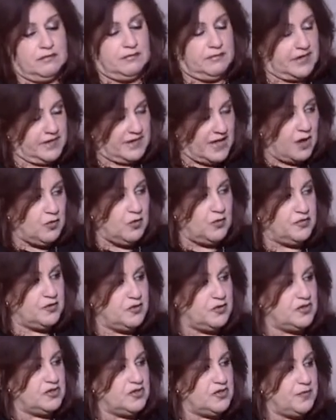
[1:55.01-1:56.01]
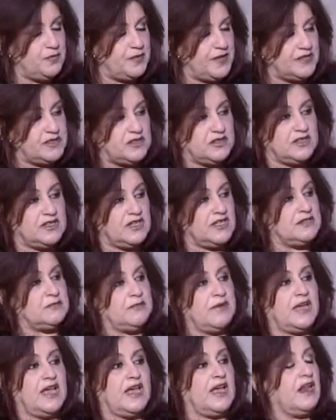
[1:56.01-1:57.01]
But now, of course, the president is
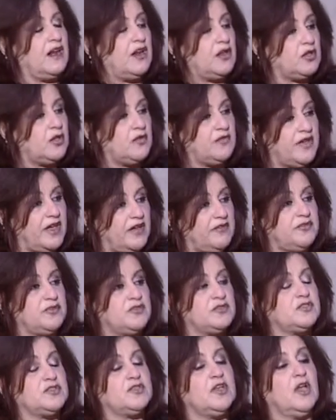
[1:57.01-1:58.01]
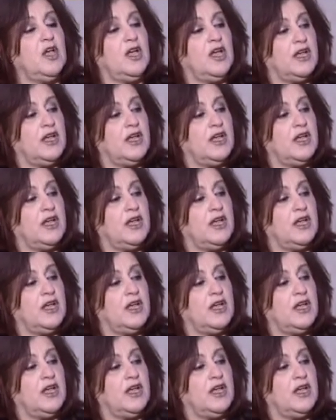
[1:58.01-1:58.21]
making a lot of efforts